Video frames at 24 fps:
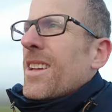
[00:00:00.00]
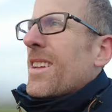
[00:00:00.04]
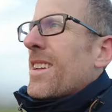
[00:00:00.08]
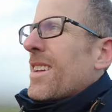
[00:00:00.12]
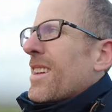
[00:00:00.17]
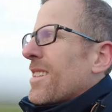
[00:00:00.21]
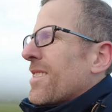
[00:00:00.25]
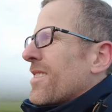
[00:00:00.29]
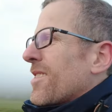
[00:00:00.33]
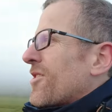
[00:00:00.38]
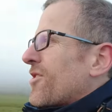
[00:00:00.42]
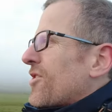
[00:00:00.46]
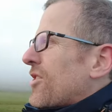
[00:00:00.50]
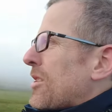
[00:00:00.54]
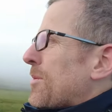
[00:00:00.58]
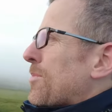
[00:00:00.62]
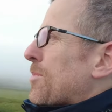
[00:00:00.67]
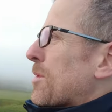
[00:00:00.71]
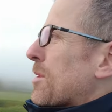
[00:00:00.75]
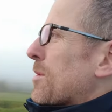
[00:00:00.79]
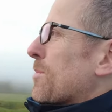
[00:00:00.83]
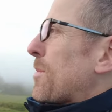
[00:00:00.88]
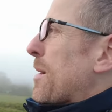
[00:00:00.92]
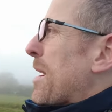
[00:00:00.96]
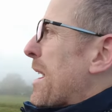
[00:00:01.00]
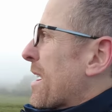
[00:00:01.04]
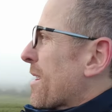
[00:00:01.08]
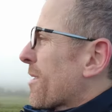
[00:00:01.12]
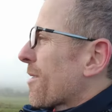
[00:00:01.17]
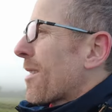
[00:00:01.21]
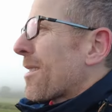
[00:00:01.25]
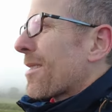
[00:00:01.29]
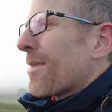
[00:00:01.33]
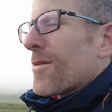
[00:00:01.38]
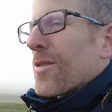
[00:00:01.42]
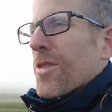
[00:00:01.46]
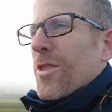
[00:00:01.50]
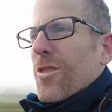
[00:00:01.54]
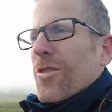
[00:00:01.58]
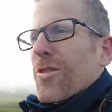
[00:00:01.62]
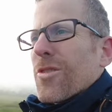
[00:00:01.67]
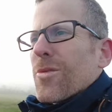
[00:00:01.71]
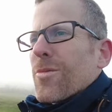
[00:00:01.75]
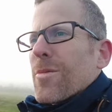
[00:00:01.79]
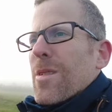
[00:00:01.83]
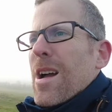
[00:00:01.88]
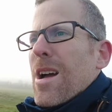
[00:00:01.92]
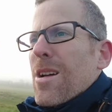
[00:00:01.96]
And the sheep in the background have
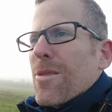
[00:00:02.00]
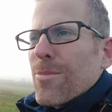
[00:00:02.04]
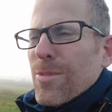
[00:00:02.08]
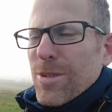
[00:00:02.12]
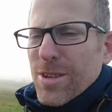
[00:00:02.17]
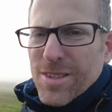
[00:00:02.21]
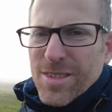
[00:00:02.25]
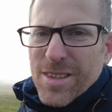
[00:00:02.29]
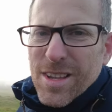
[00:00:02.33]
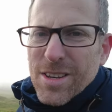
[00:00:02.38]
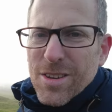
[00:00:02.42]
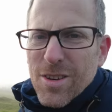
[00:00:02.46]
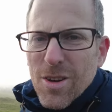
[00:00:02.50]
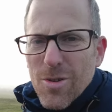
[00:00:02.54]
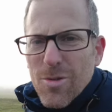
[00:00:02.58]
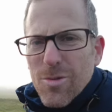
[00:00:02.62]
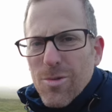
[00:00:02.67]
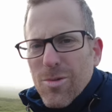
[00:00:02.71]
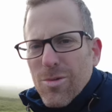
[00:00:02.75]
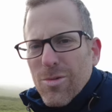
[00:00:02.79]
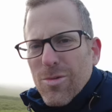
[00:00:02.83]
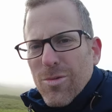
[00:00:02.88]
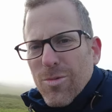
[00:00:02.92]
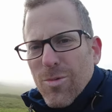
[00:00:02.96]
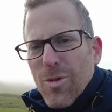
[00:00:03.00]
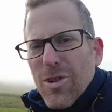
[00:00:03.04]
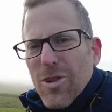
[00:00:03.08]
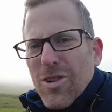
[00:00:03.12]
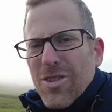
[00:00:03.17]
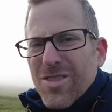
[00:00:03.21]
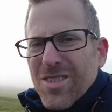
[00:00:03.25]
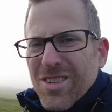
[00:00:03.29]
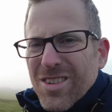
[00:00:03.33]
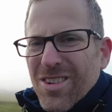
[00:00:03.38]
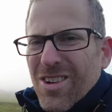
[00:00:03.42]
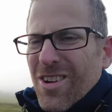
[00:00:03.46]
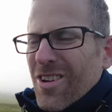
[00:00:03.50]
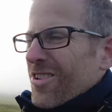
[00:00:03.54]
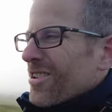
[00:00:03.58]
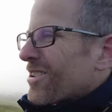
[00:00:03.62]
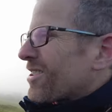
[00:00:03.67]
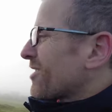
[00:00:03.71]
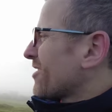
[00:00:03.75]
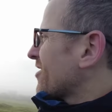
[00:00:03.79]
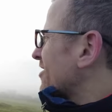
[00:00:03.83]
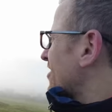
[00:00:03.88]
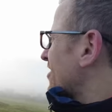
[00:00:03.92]
turned around because they know who the royalty are here.